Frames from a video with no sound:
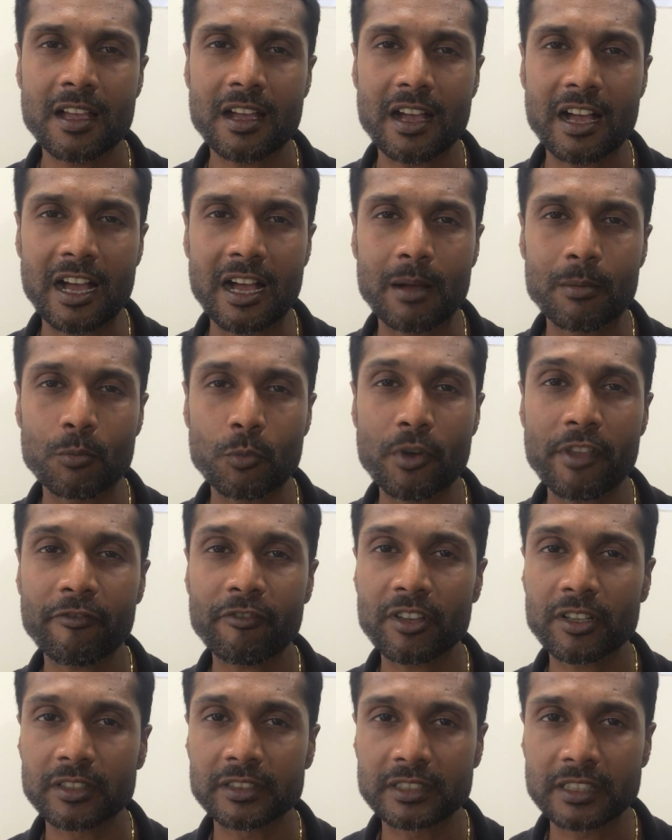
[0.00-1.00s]
Um, we
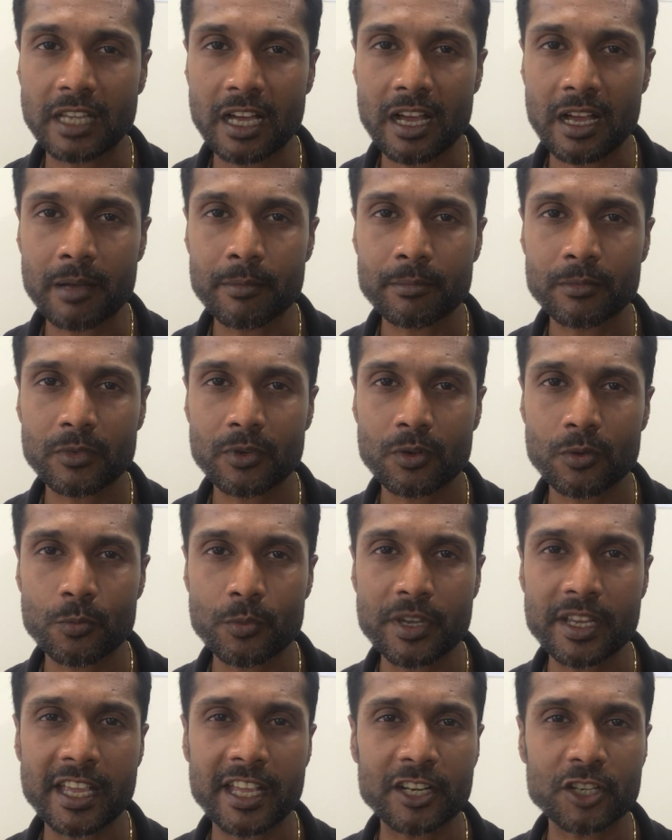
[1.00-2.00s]
feel numb.
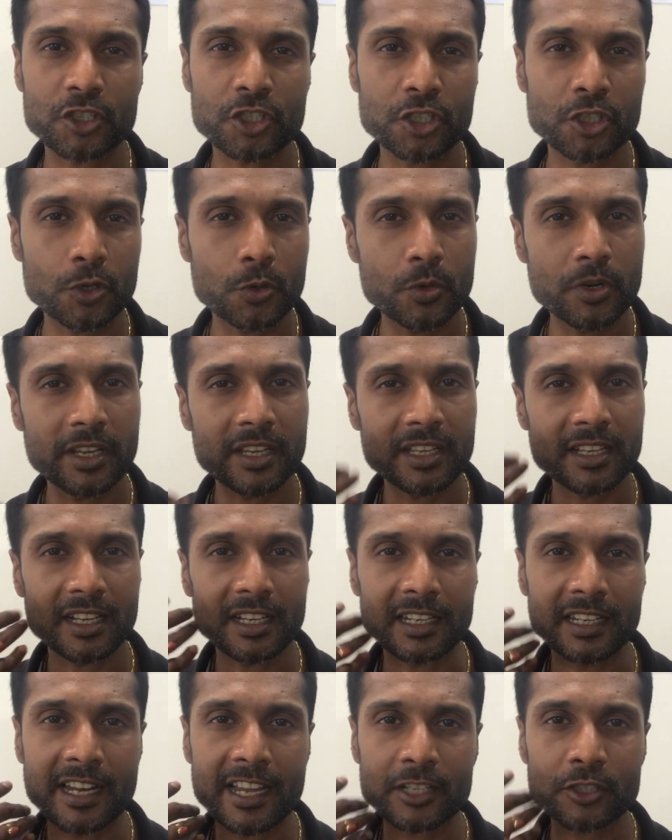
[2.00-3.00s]
We get a shooting
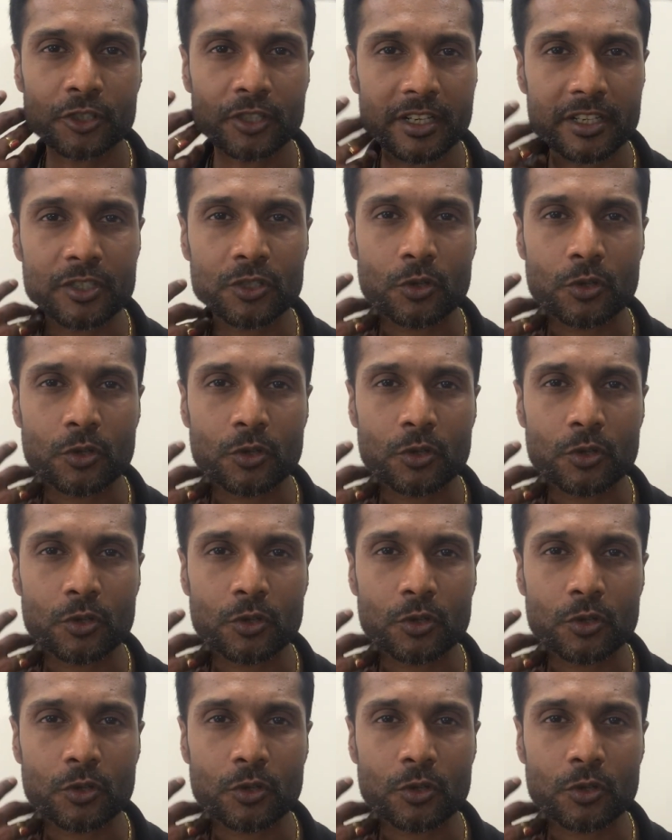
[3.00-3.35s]
electric